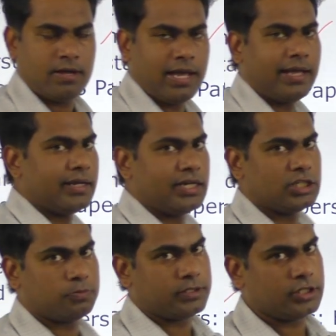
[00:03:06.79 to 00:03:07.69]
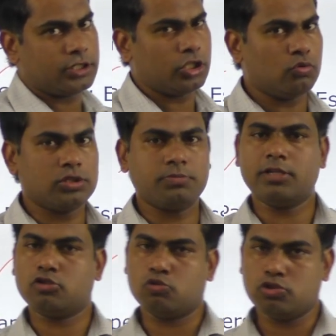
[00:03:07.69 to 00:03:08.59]
And that is presented to us by
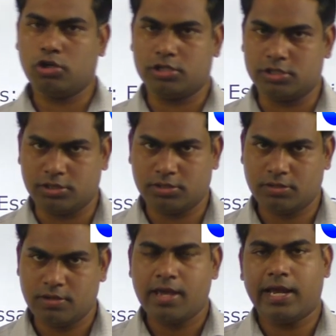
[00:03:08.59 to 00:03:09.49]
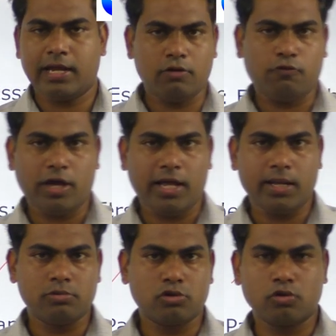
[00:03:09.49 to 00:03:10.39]
the sociologists. And if we are
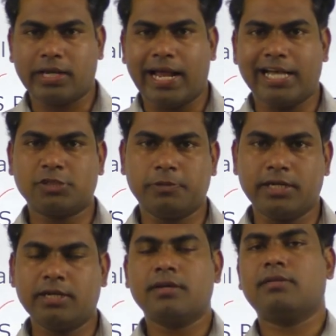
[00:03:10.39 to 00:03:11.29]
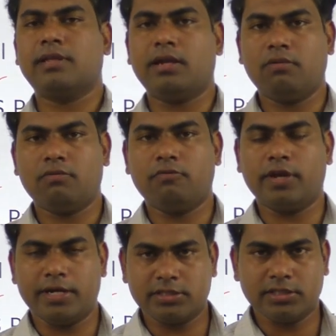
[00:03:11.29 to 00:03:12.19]
able to grasp it, then we
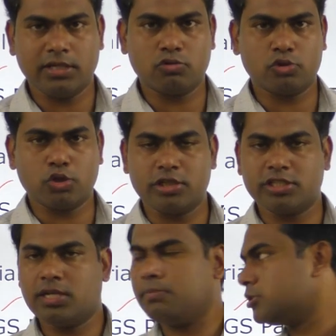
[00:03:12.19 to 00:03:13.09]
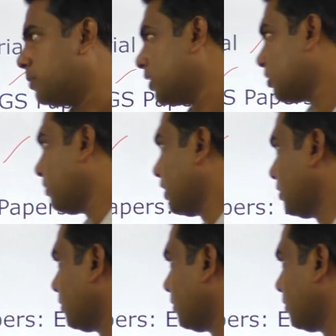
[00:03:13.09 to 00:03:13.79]
understand sociology in a much better manner.